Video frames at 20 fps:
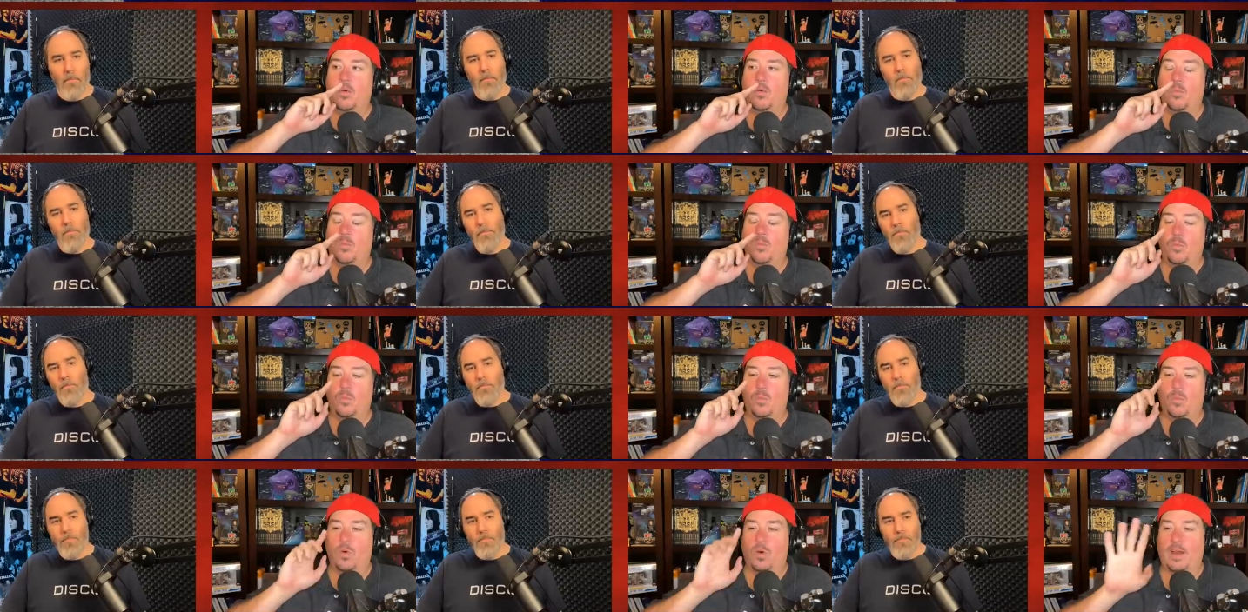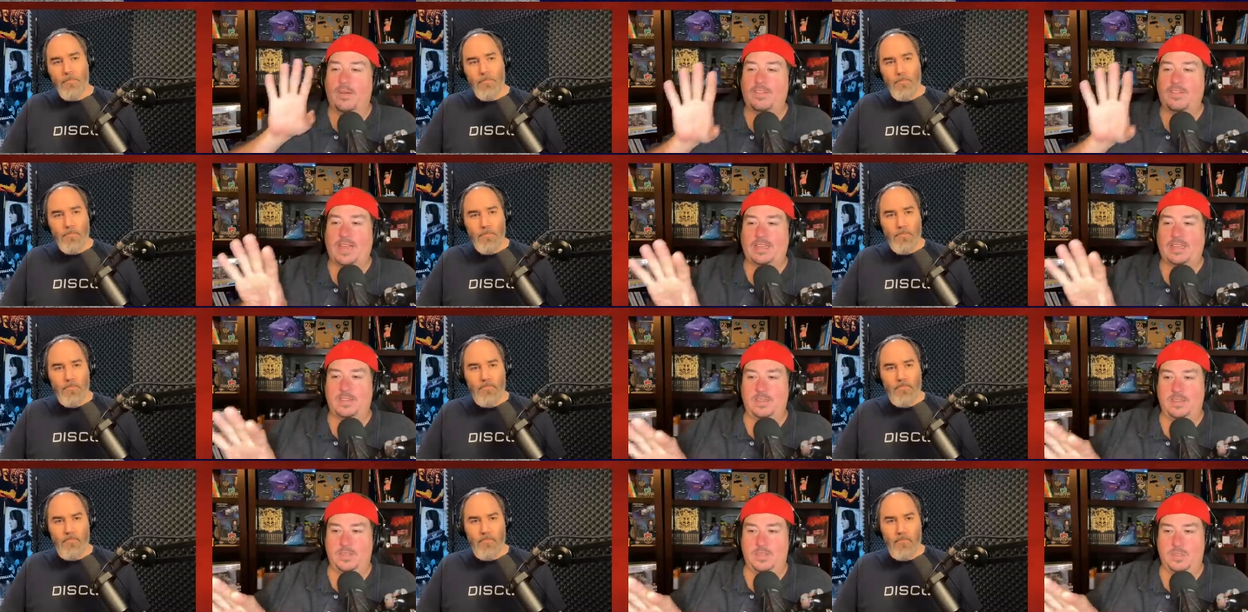Speaker 1: we'll have to
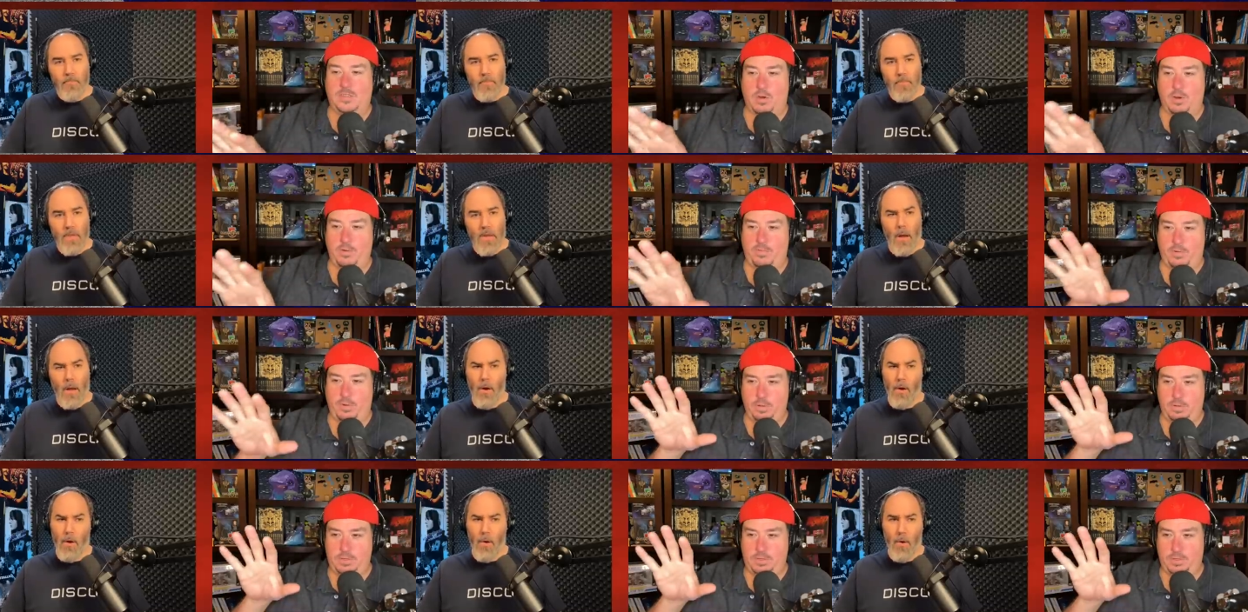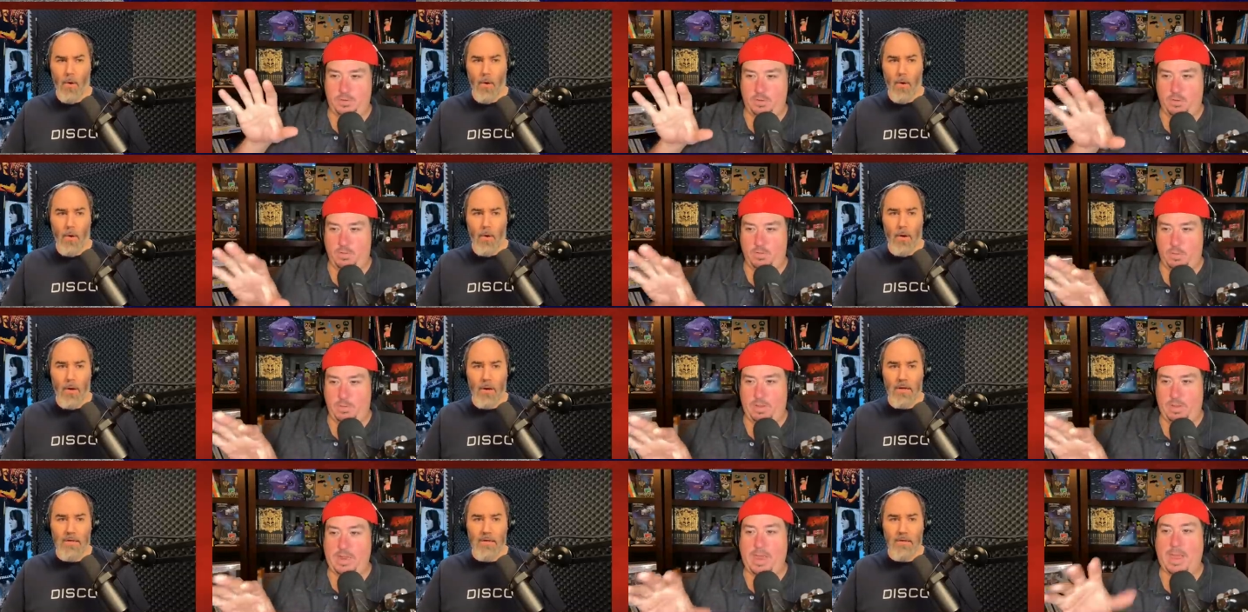ask the Discord folks
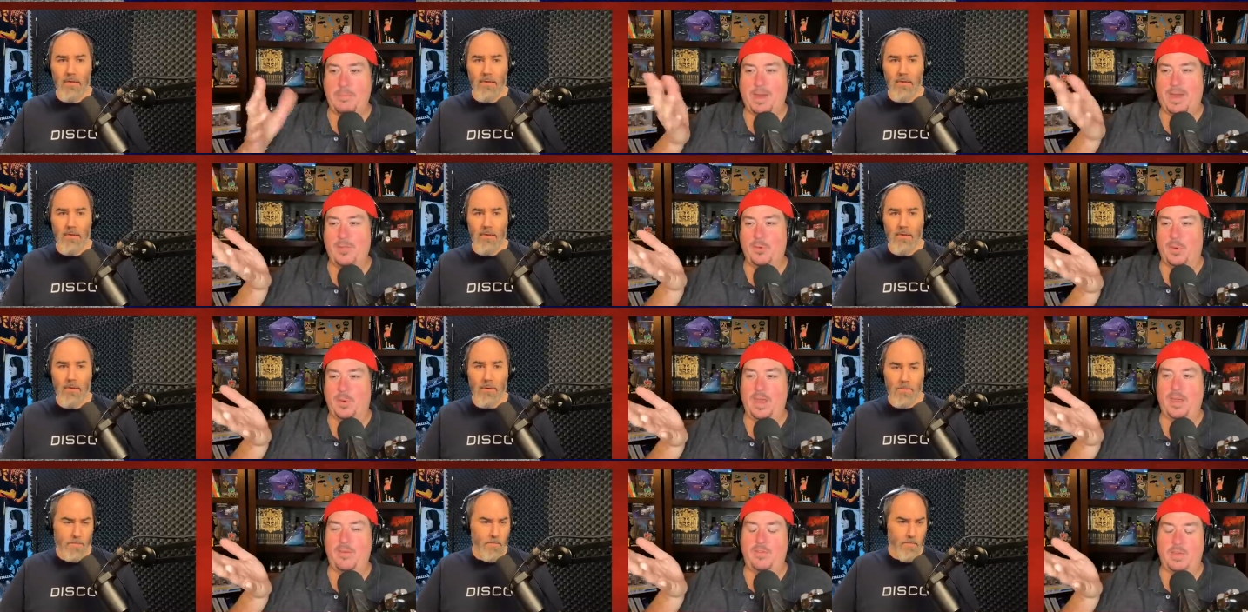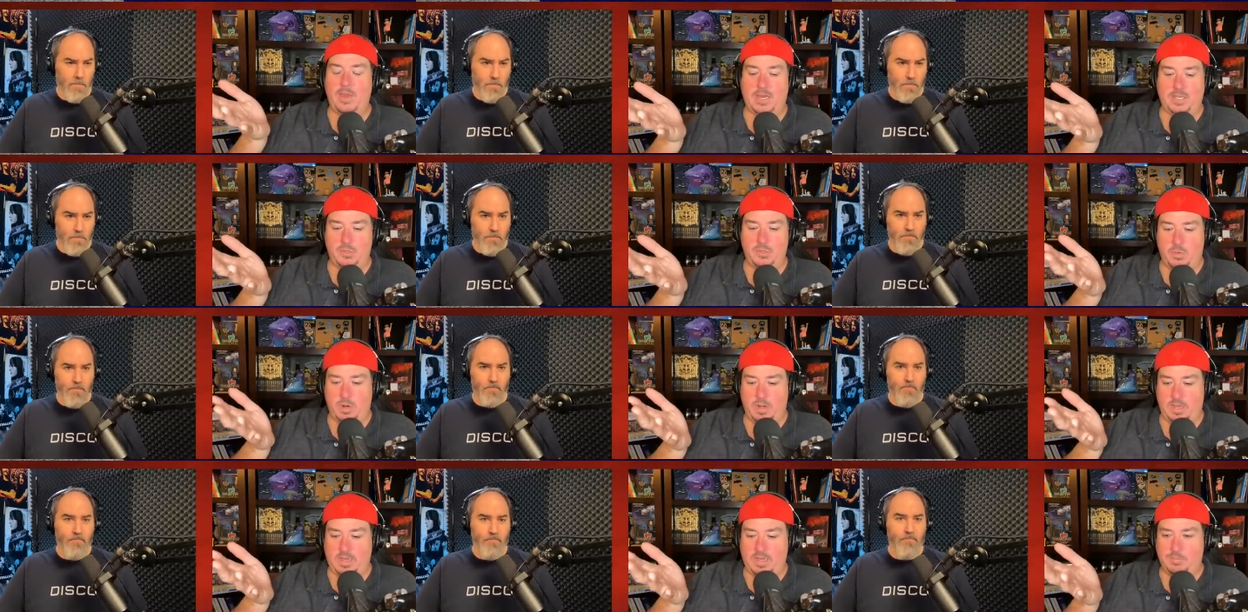over on Patreon. Hey, by the way, if you
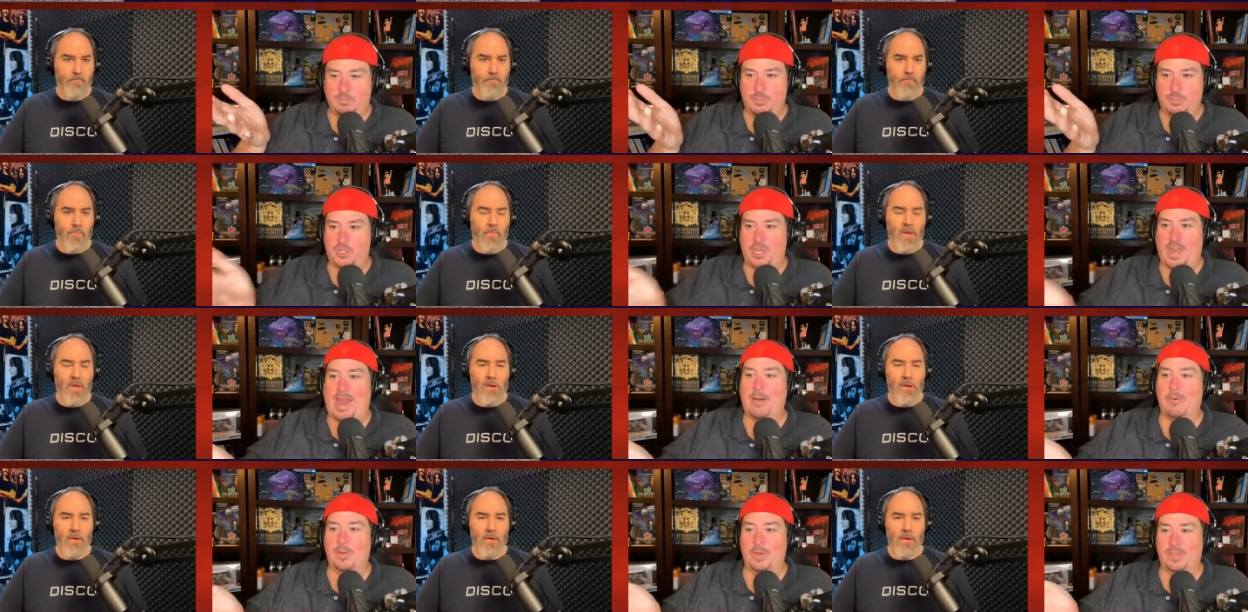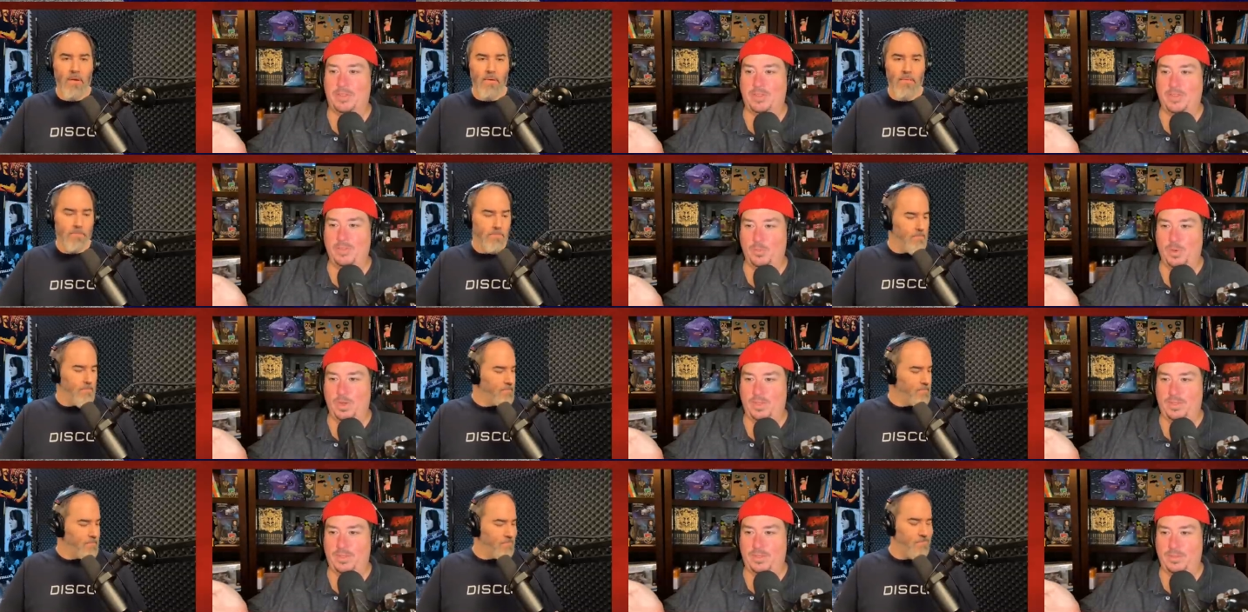guys want to come chat with
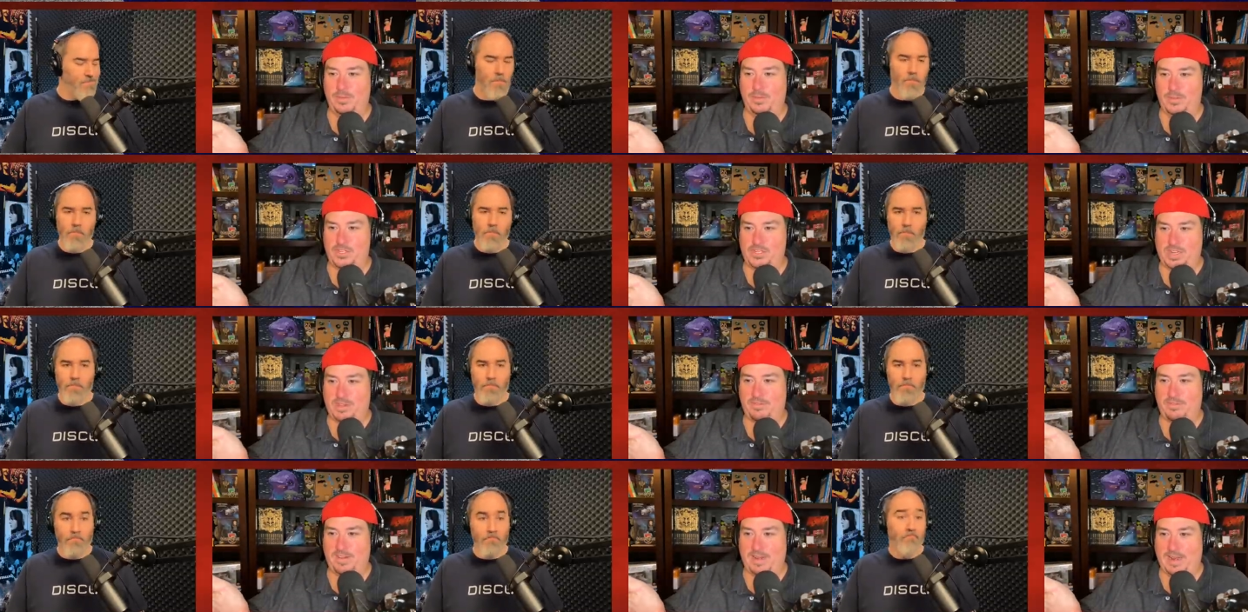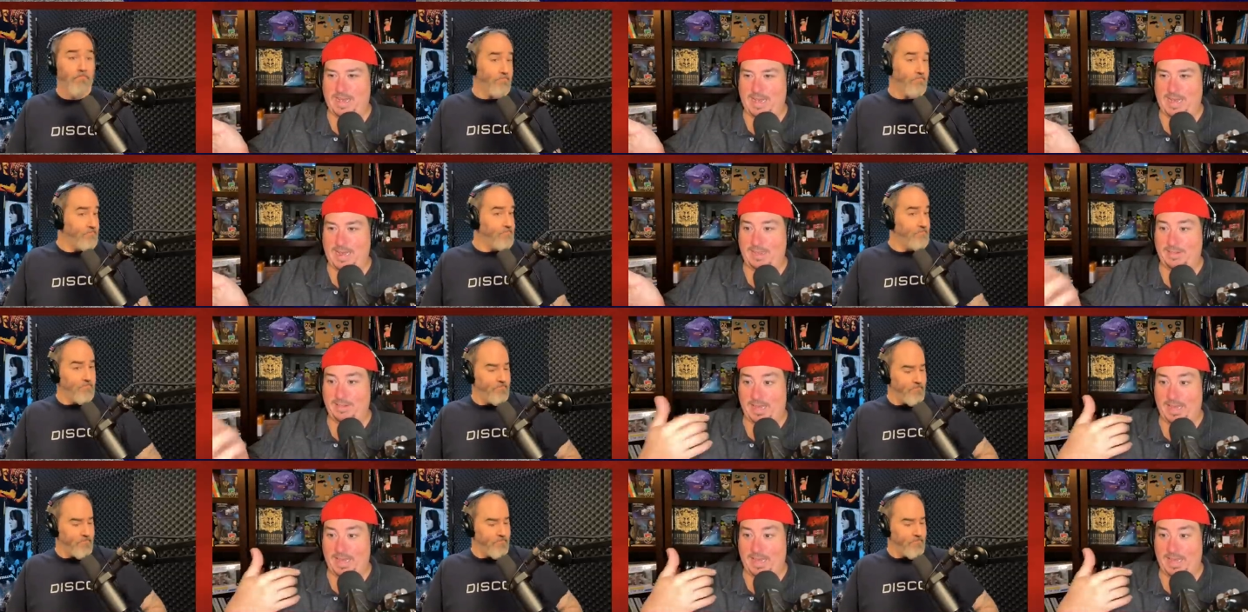with Jeff and I,